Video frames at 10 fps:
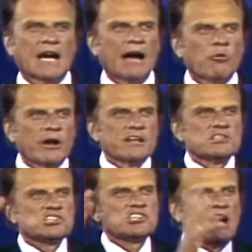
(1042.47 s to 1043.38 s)
I wanted
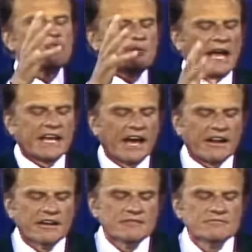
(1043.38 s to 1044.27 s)
to shout back at
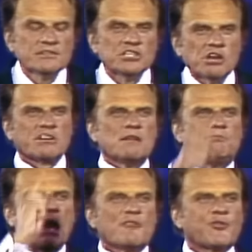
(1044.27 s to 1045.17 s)
her, you can
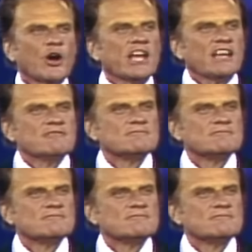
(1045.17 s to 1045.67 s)
be free